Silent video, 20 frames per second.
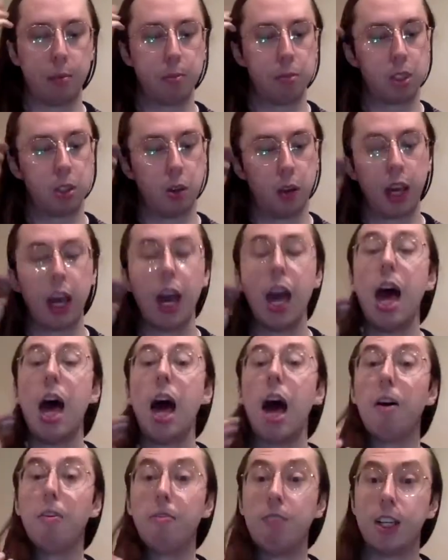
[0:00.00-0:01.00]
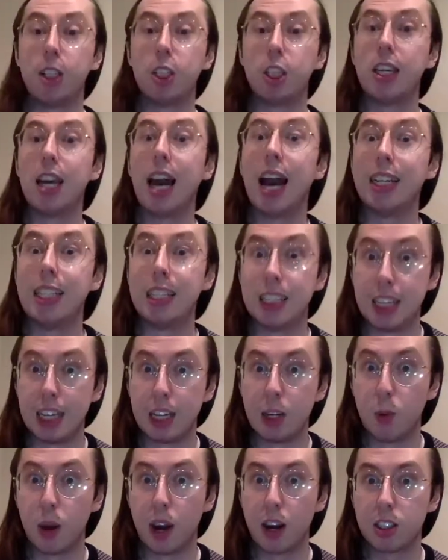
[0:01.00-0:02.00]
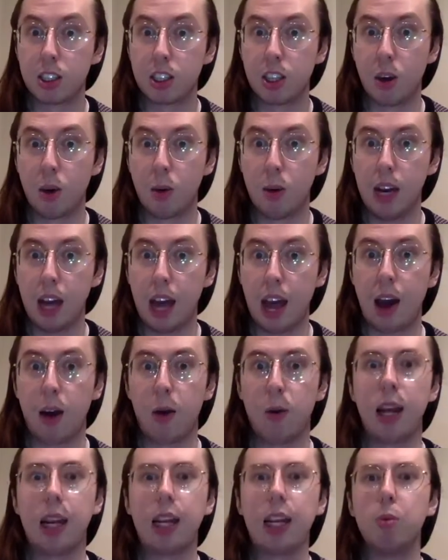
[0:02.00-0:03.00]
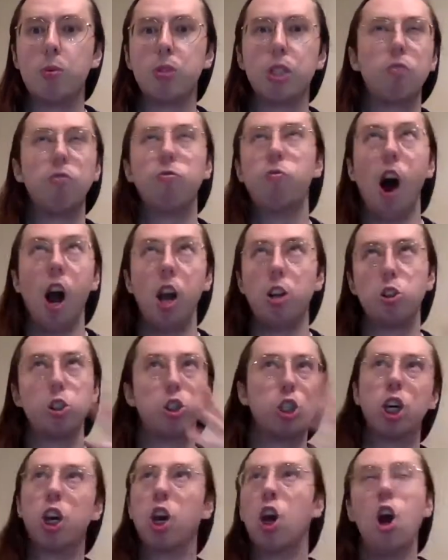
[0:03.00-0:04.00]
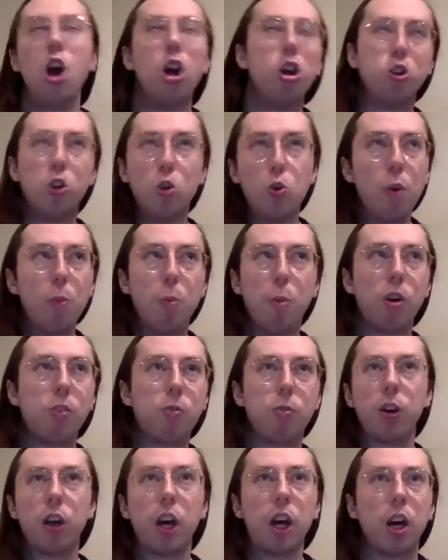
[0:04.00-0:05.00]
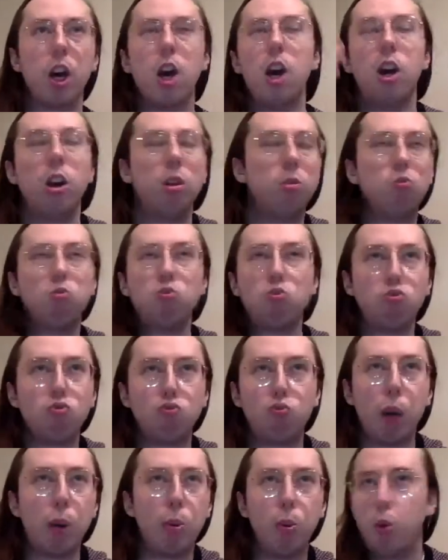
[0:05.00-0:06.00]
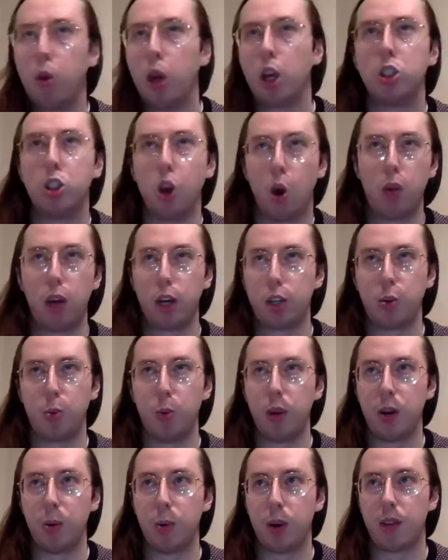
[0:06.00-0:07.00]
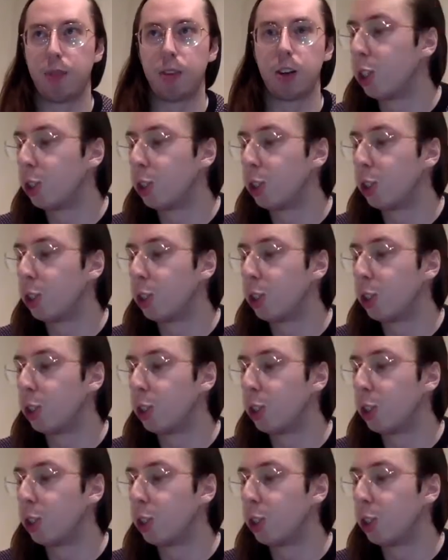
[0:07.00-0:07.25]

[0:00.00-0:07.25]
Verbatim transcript: So like eventually I did wear Sloan down and he was like, Don, just like do a book for like people who don't like to read or whatever.